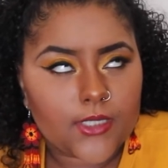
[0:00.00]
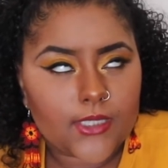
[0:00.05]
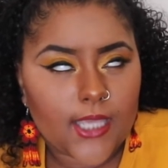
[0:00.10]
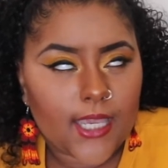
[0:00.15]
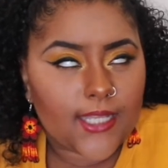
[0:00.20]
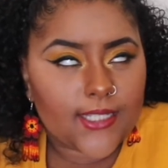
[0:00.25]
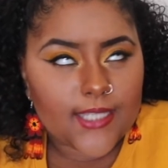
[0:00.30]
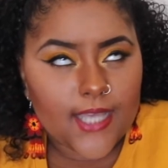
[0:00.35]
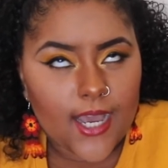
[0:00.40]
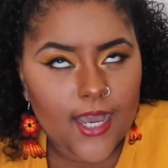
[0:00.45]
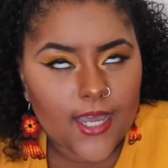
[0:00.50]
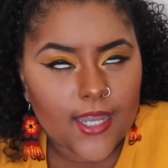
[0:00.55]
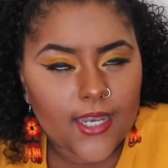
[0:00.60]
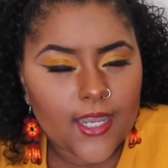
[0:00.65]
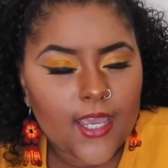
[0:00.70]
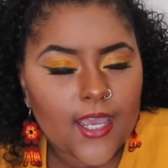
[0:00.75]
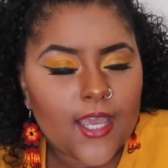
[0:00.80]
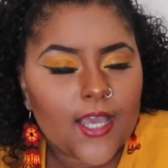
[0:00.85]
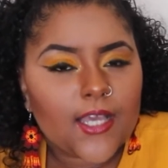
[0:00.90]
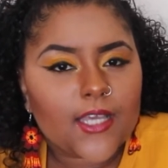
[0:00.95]

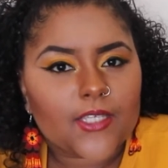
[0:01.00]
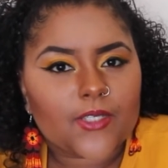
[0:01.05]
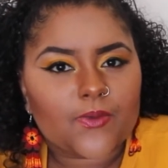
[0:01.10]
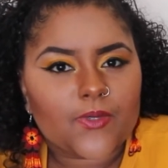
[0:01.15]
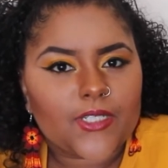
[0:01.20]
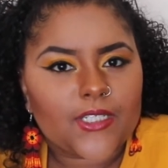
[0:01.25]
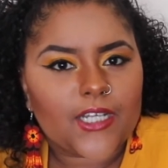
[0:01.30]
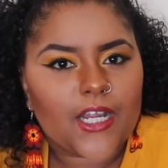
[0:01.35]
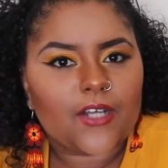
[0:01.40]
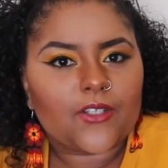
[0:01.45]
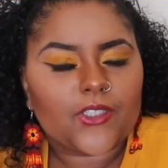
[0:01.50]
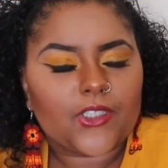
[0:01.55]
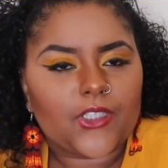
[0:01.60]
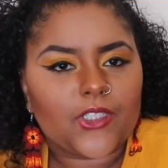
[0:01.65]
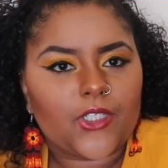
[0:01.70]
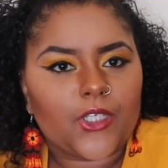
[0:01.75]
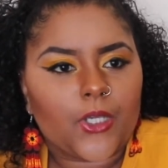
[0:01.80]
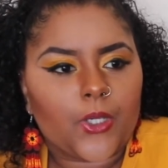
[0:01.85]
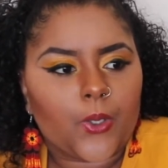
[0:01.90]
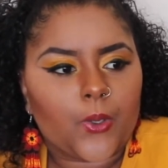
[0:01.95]
Satan has reached out
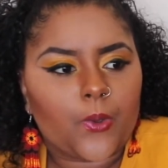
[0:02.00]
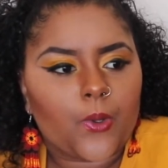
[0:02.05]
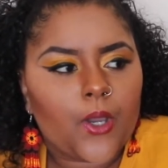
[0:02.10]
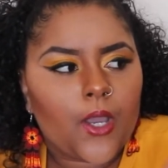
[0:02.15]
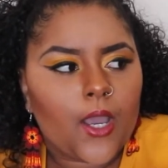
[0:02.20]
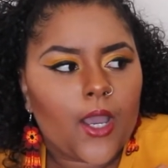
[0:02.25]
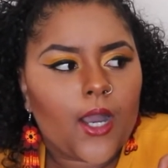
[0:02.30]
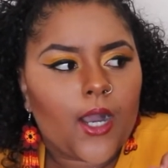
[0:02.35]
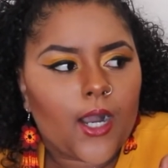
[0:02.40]
to you.